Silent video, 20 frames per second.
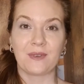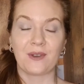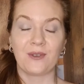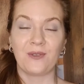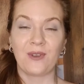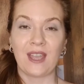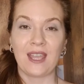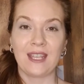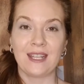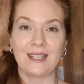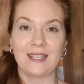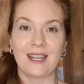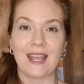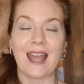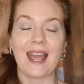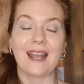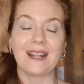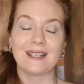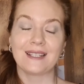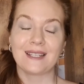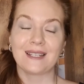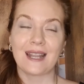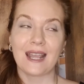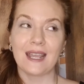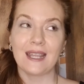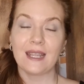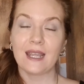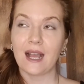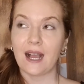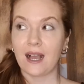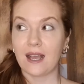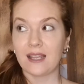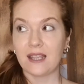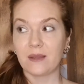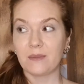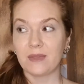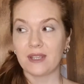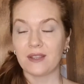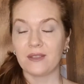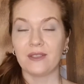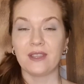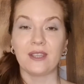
Vervain and today I am in